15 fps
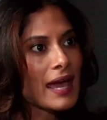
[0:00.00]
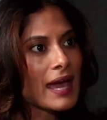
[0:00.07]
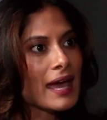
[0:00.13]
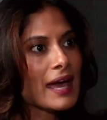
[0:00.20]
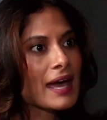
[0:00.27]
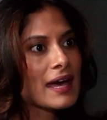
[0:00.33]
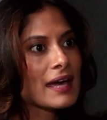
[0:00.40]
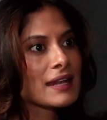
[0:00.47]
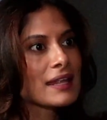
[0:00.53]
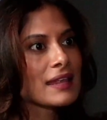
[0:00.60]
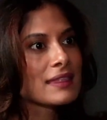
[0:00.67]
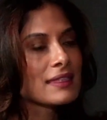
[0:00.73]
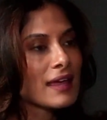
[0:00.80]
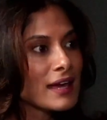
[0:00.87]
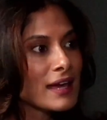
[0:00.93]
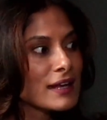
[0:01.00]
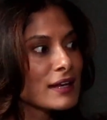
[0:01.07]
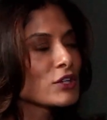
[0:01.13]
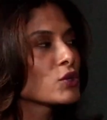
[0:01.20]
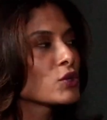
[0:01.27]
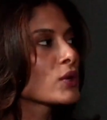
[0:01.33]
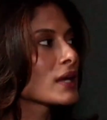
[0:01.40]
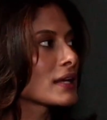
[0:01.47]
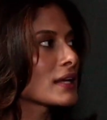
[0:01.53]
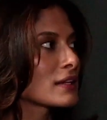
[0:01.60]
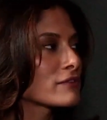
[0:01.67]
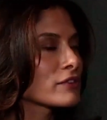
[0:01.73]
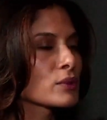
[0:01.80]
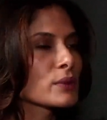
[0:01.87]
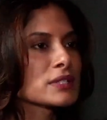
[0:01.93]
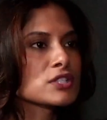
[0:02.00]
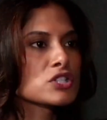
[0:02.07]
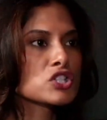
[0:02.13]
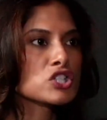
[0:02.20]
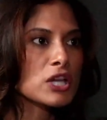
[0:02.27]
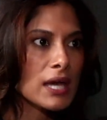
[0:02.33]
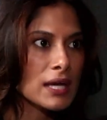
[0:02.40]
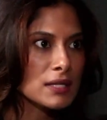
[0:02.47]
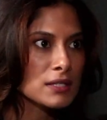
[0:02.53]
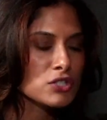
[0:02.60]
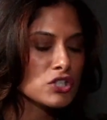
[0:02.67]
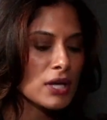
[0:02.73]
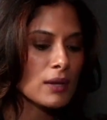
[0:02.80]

And then you can influence change.